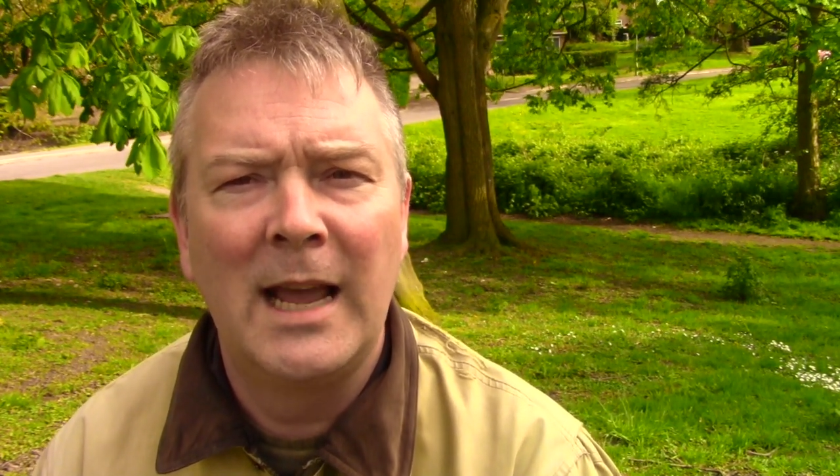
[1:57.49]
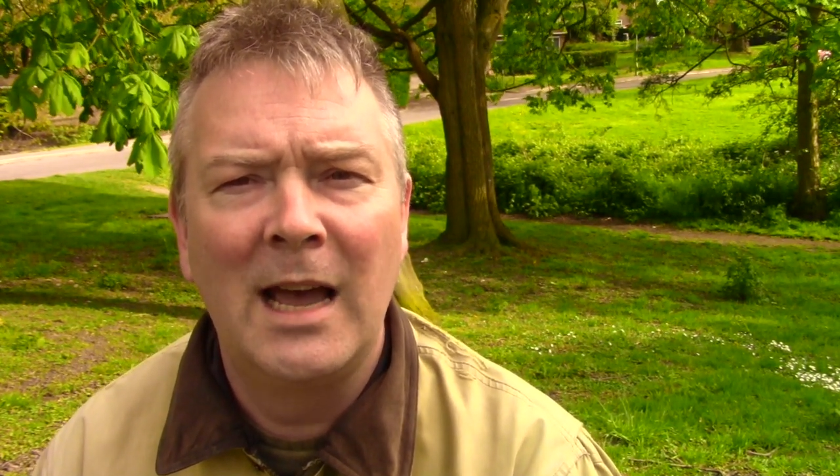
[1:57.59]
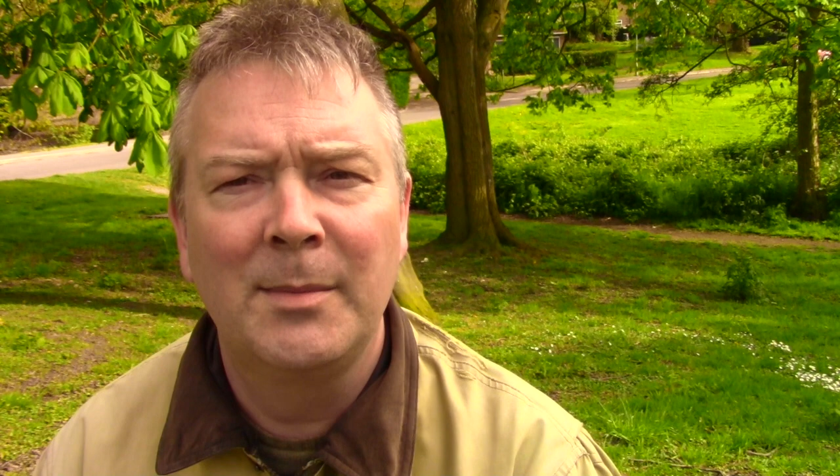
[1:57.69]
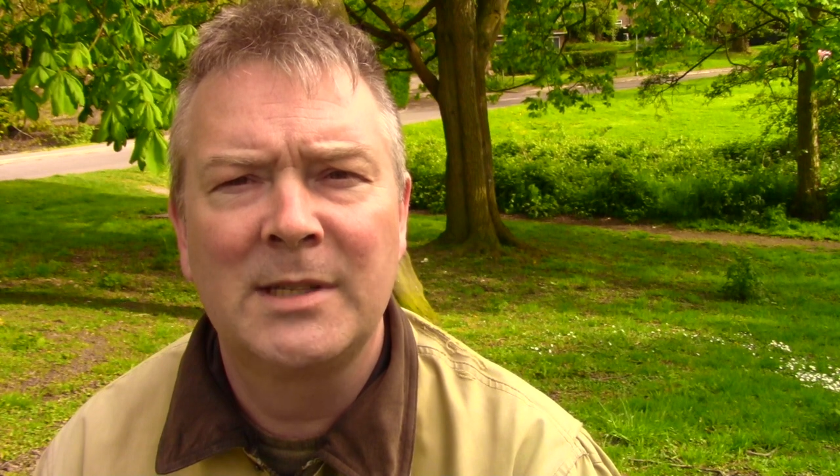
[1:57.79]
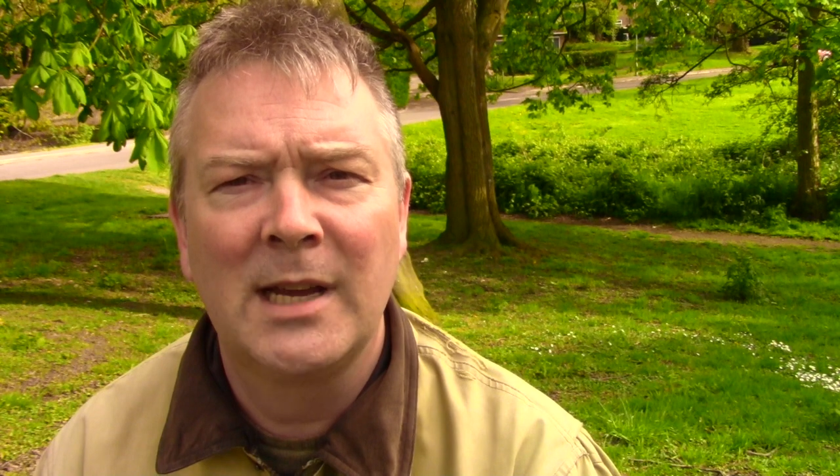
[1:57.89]

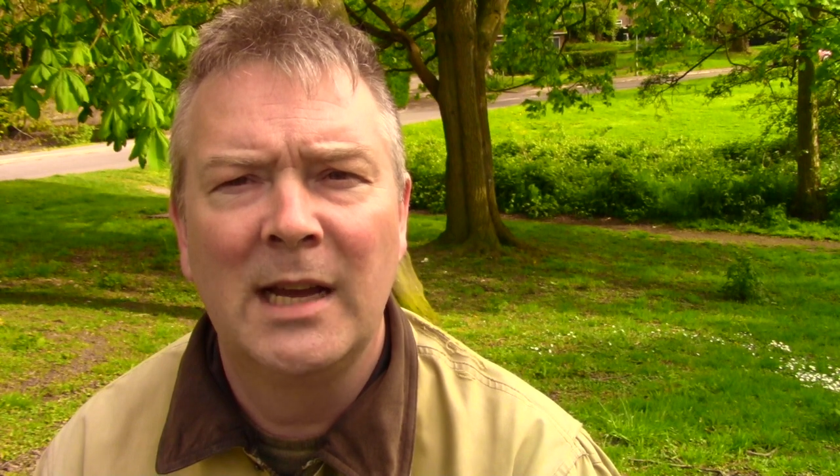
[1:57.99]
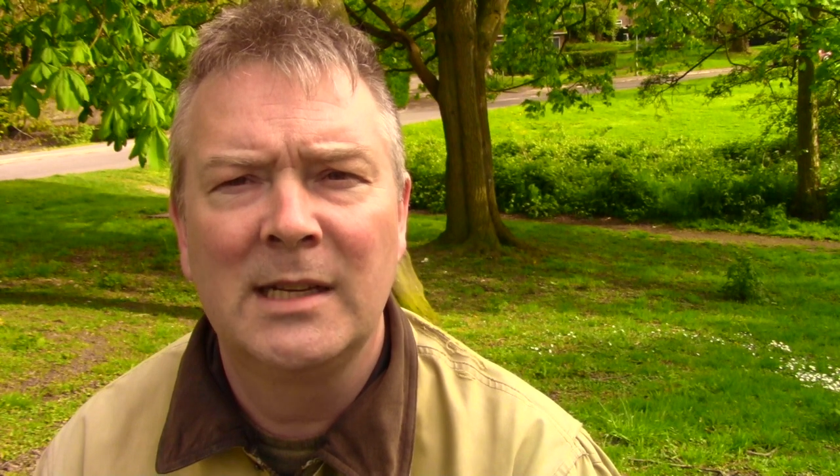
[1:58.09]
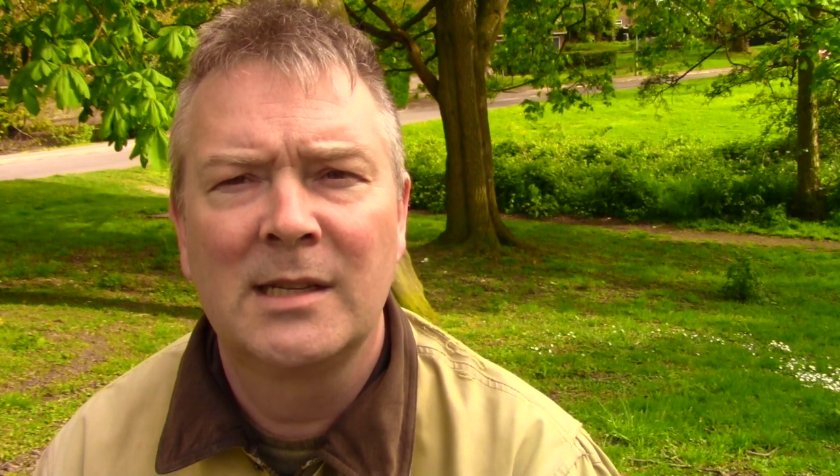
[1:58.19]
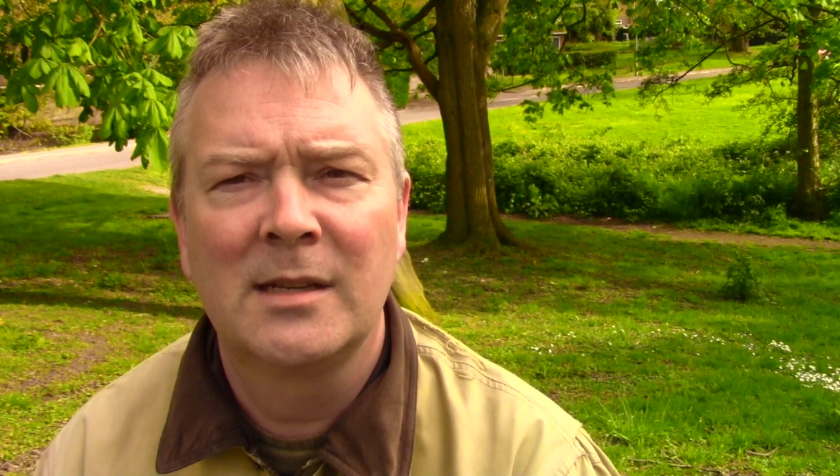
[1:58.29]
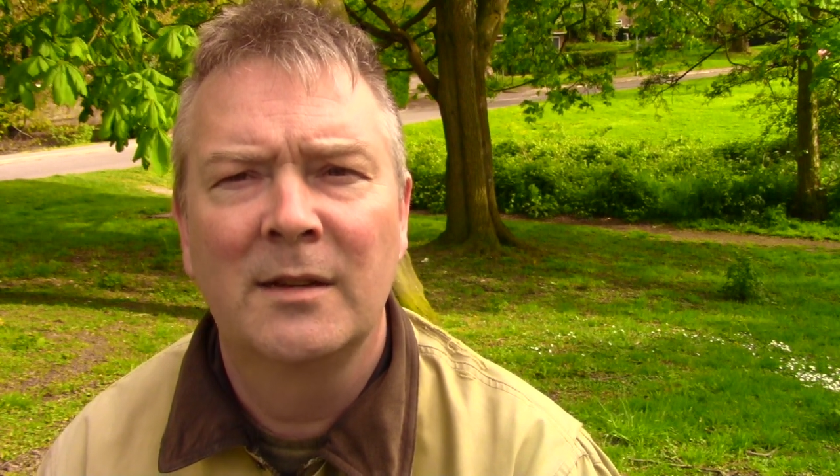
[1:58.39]

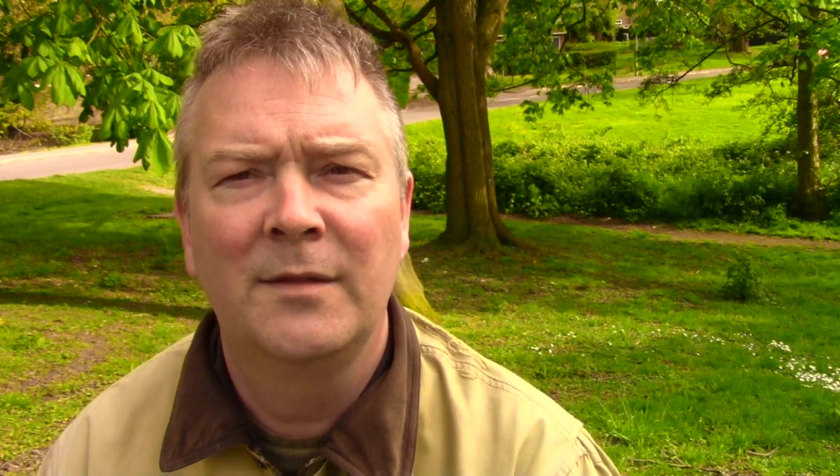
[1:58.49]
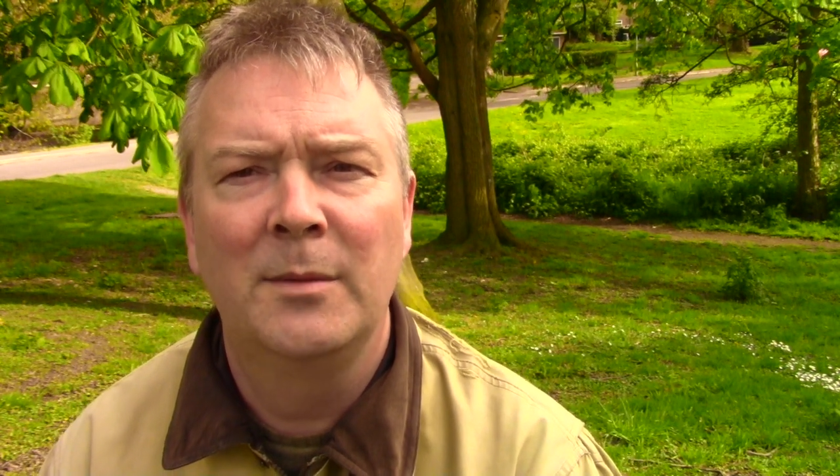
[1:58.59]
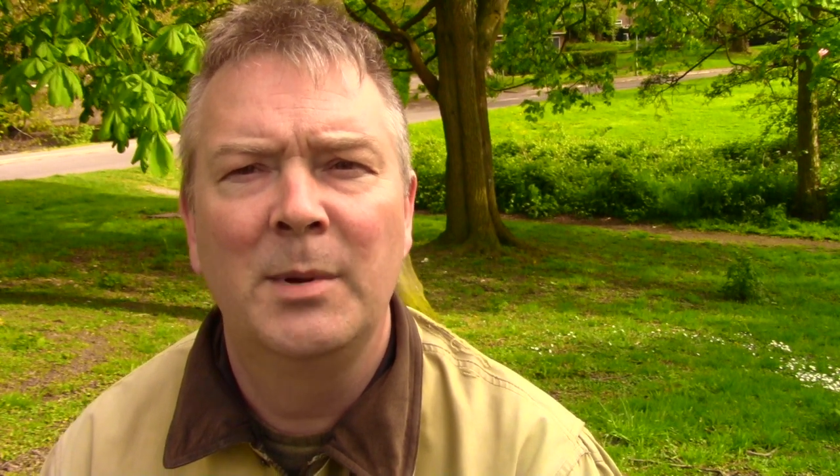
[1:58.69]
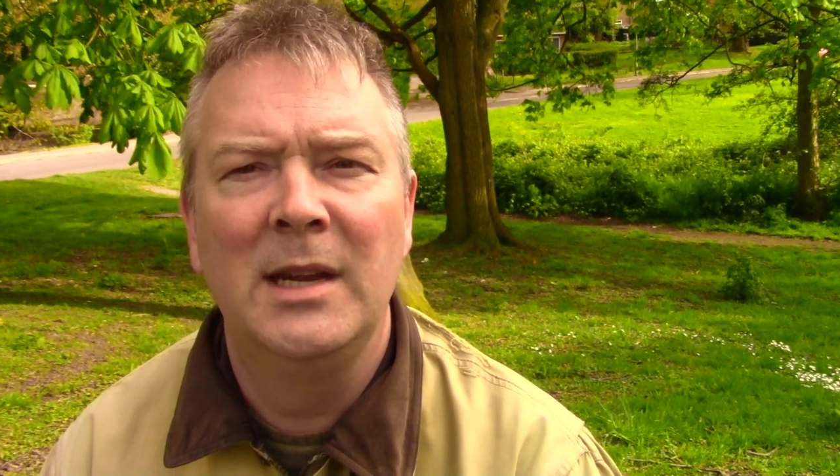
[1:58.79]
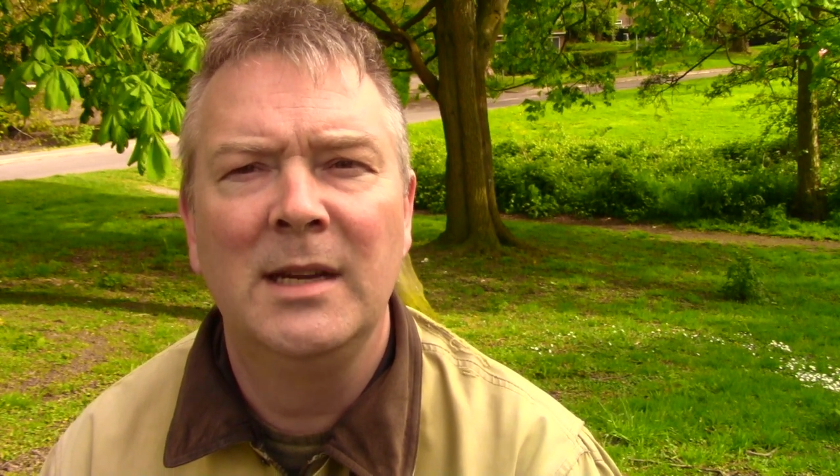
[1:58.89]
habitat
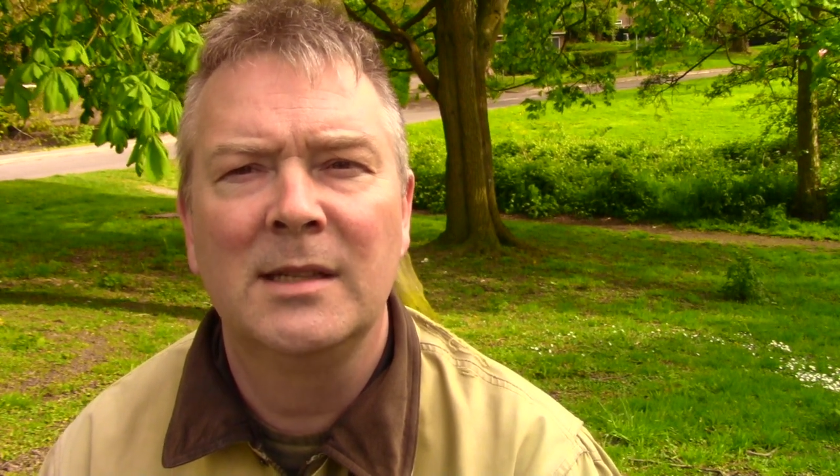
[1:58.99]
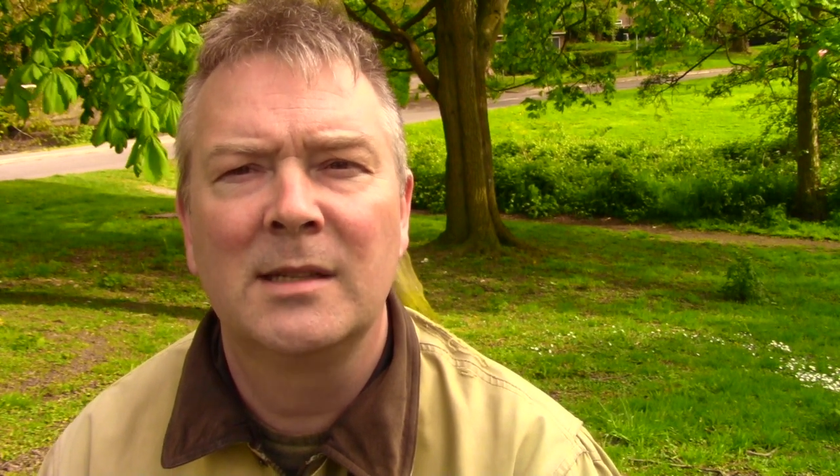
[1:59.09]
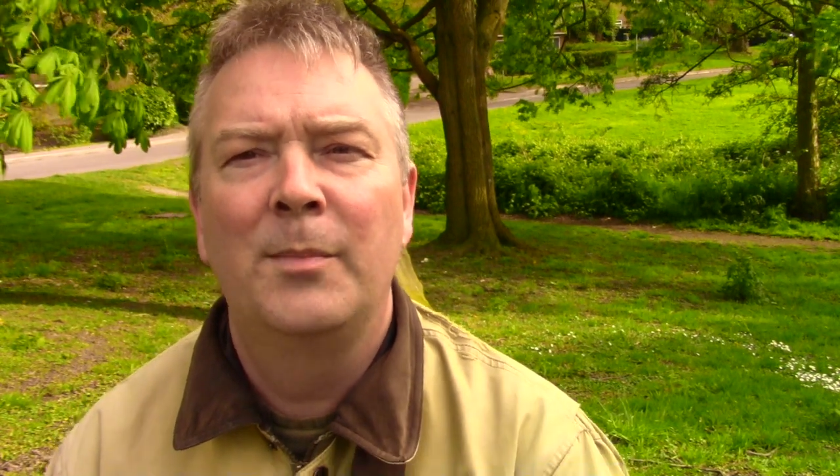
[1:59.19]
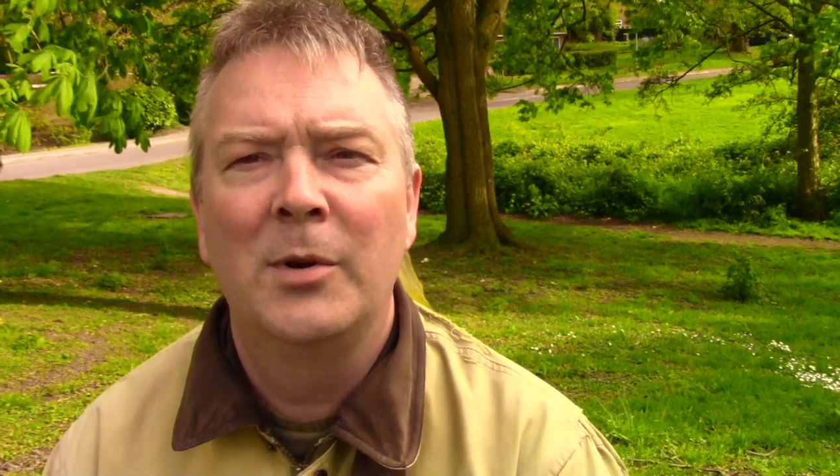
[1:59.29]
for bees.